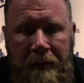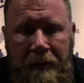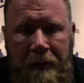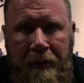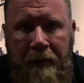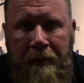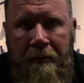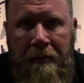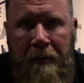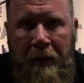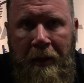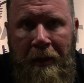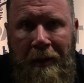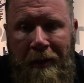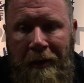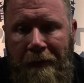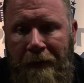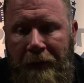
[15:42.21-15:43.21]
So
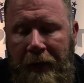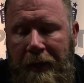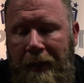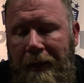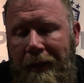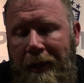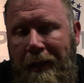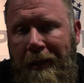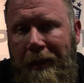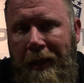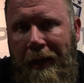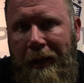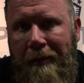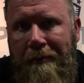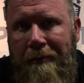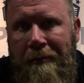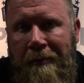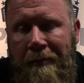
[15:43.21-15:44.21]
don't forget to check that
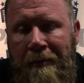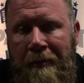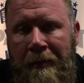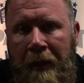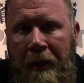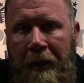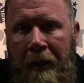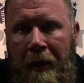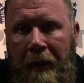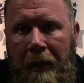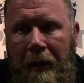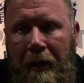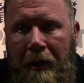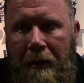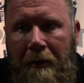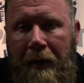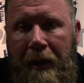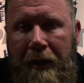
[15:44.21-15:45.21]
out.
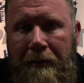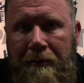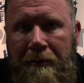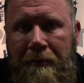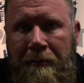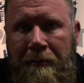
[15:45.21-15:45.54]
All right.